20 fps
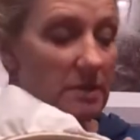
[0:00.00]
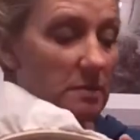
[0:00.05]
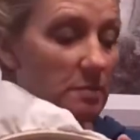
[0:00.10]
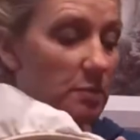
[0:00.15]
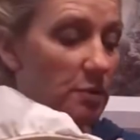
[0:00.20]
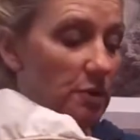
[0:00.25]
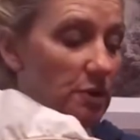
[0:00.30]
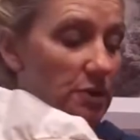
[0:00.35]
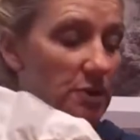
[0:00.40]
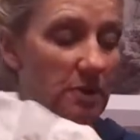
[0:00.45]

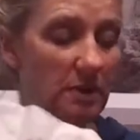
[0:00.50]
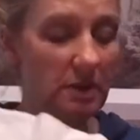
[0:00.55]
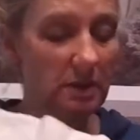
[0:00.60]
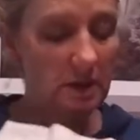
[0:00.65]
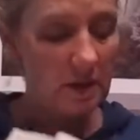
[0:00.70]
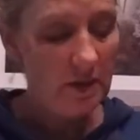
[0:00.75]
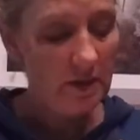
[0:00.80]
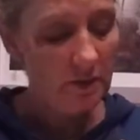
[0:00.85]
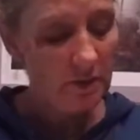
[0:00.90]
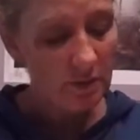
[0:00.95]
pushed the
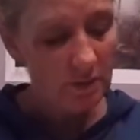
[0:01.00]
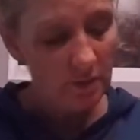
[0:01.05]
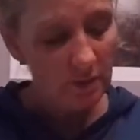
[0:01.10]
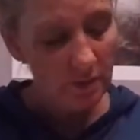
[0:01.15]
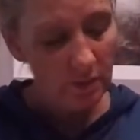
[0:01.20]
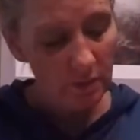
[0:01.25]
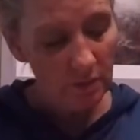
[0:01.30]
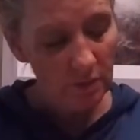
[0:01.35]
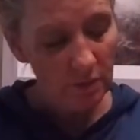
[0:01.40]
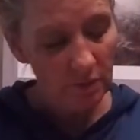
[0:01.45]
needle
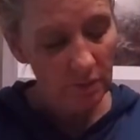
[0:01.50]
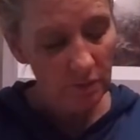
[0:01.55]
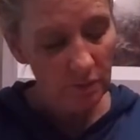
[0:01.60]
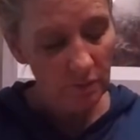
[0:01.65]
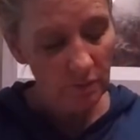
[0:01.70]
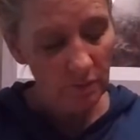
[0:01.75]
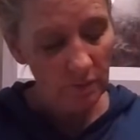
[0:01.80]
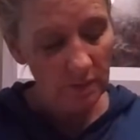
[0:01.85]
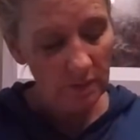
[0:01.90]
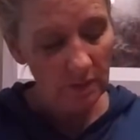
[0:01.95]
through
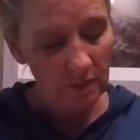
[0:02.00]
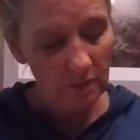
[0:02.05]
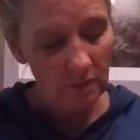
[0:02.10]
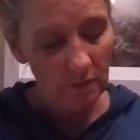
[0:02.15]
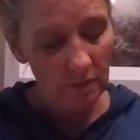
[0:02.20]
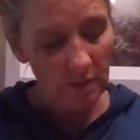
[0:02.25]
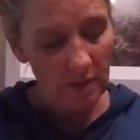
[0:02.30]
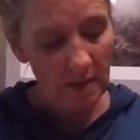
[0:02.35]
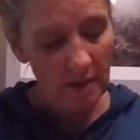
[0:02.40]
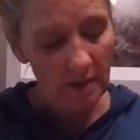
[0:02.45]
with the
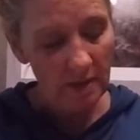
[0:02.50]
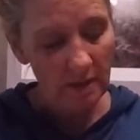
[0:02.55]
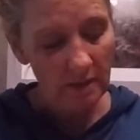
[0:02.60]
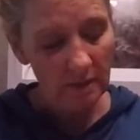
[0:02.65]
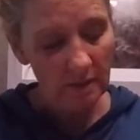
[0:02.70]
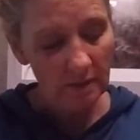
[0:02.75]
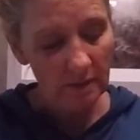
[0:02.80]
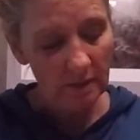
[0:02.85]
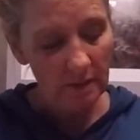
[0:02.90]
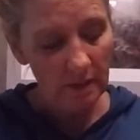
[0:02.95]
thread
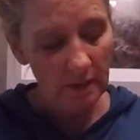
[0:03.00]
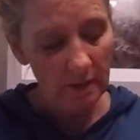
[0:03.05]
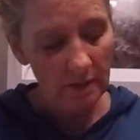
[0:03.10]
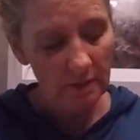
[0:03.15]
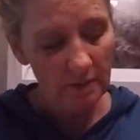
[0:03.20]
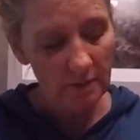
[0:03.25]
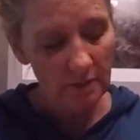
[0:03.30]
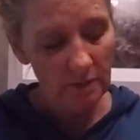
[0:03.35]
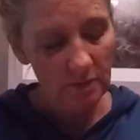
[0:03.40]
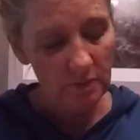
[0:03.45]

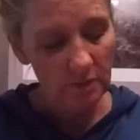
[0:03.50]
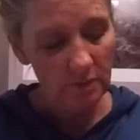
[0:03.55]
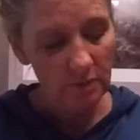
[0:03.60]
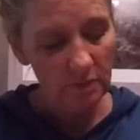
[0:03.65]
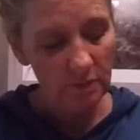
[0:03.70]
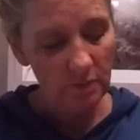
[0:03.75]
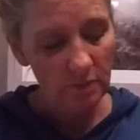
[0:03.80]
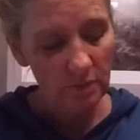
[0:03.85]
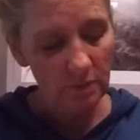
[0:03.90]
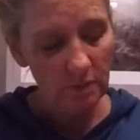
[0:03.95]

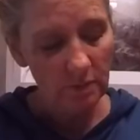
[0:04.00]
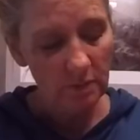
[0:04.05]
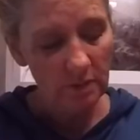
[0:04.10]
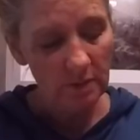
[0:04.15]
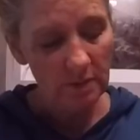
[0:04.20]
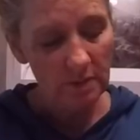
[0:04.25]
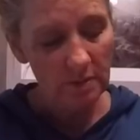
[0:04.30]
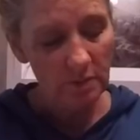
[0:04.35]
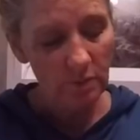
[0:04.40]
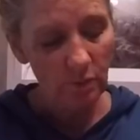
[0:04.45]
into
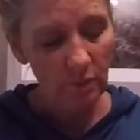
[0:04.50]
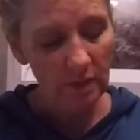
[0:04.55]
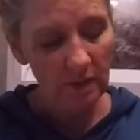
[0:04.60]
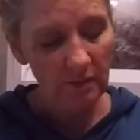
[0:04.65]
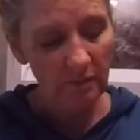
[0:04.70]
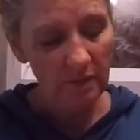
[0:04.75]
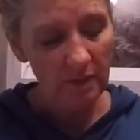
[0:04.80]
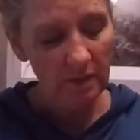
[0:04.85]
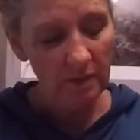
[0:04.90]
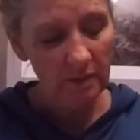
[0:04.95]
this
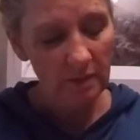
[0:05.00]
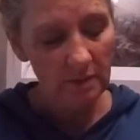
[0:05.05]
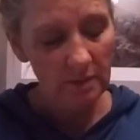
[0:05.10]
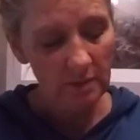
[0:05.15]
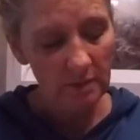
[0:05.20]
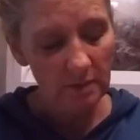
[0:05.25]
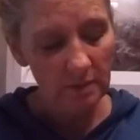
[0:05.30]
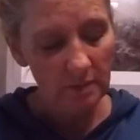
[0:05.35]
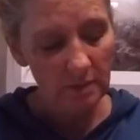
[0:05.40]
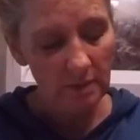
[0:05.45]
weaving,
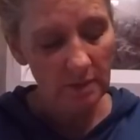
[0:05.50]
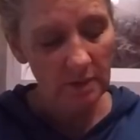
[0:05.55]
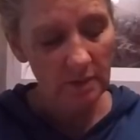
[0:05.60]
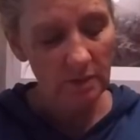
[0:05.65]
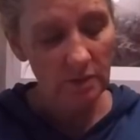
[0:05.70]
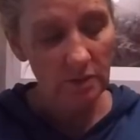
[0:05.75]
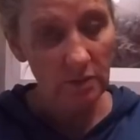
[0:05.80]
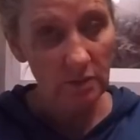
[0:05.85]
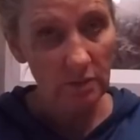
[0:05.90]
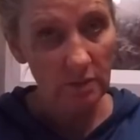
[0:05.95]

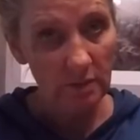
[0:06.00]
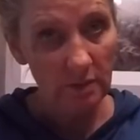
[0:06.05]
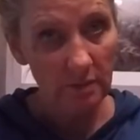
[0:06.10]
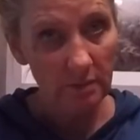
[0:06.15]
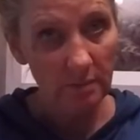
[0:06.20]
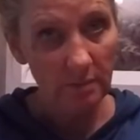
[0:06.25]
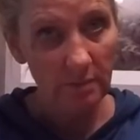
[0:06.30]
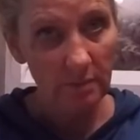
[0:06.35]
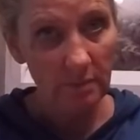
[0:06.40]
into the